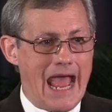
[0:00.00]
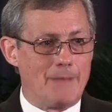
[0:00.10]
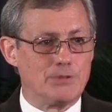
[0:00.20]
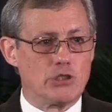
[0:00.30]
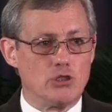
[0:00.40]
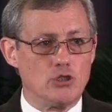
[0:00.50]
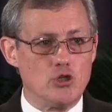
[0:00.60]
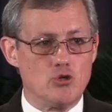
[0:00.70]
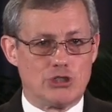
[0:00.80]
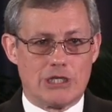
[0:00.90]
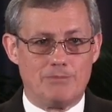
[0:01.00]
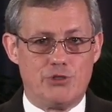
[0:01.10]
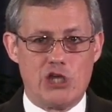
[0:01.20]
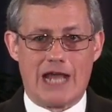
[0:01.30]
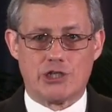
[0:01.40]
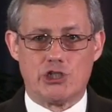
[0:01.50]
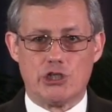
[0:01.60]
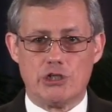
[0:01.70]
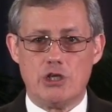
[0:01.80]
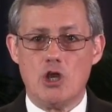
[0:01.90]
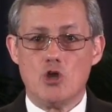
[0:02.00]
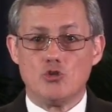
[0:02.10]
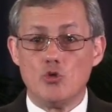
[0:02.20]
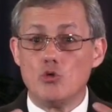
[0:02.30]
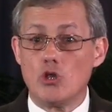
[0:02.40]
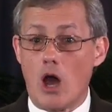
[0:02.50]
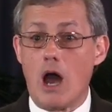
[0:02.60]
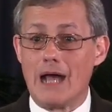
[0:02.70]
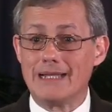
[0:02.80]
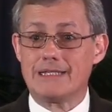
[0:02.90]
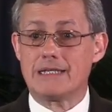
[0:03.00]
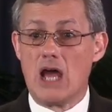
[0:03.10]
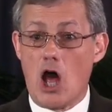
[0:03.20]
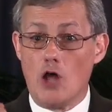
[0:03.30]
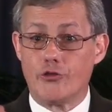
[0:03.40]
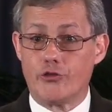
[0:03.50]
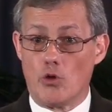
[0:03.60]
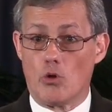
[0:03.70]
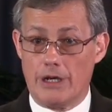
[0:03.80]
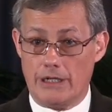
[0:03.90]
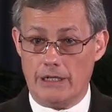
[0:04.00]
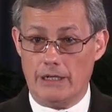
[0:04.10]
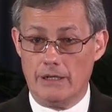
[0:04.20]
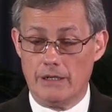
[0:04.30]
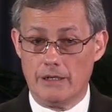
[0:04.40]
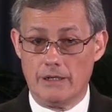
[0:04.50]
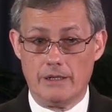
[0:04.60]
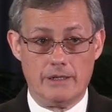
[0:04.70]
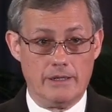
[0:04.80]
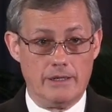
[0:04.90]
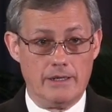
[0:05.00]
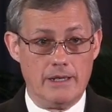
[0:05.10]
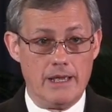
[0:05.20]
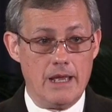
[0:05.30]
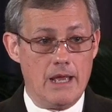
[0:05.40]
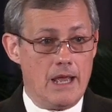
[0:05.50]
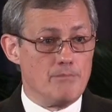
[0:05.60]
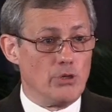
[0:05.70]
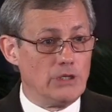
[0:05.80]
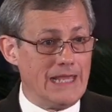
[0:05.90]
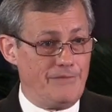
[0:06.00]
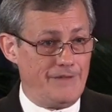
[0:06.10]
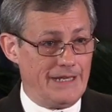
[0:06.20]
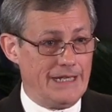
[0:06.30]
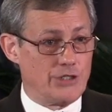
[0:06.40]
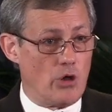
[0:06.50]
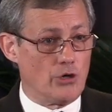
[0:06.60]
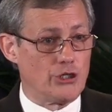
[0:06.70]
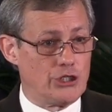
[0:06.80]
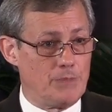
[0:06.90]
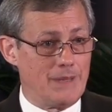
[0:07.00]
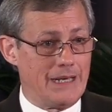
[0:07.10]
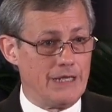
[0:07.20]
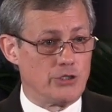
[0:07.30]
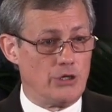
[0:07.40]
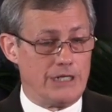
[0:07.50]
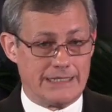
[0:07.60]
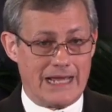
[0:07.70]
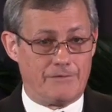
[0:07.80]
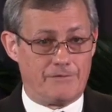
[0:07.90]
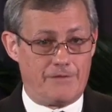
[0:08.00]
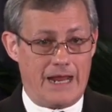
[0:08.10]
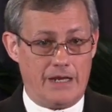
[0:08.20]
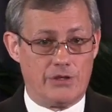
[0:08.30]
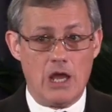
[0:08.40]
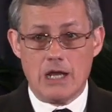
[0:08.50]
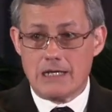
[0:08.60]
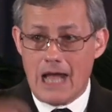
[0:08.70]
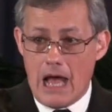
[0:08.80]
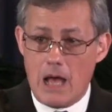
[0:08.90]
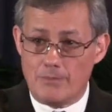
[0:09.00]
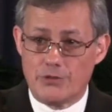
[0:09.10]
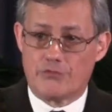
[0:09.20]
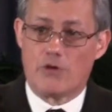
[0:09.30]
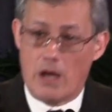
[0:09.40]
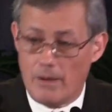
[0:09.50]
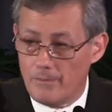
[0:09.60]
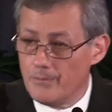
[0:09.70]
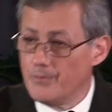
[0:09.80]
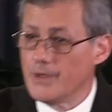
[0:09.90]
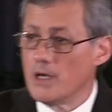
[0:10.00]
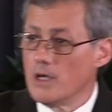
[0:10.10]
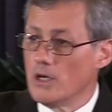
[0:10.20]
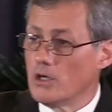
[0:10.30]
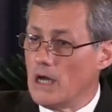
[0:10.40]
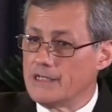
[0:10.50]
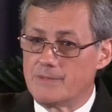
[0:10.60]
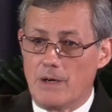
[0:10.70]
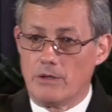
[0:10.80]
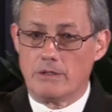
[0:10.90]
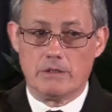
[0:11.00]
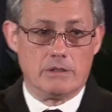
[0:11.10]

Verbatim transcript: absolute subjection to God's authority, belief in his ownership and his goodness, that faith comes from God's Spirit.